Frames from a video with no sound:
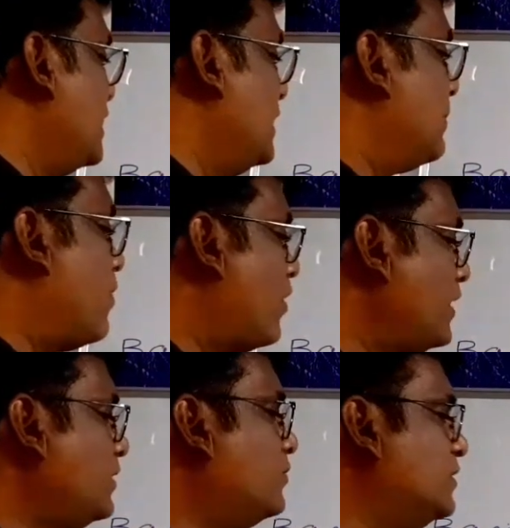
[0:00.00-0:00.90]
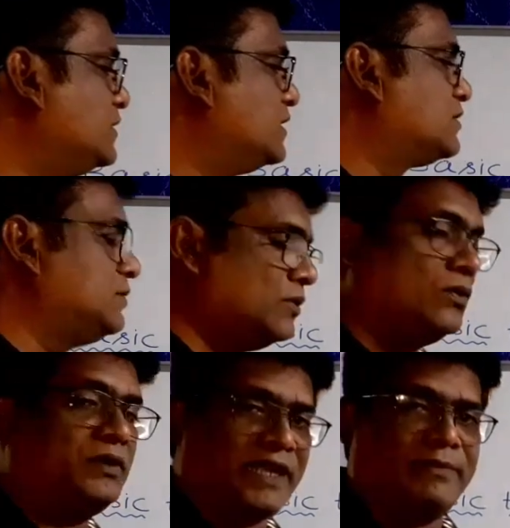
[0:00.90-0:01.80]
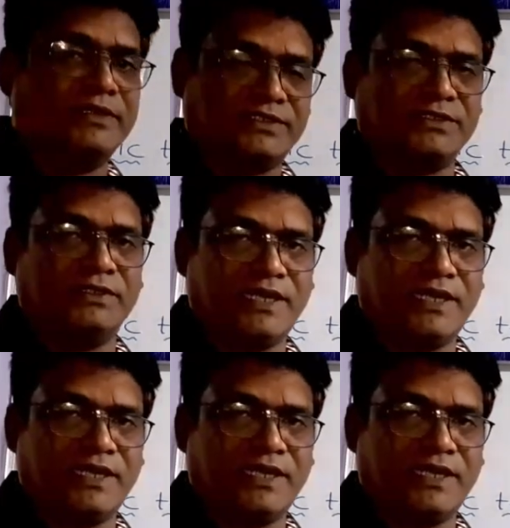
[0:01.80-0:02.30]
A point which has no dimension.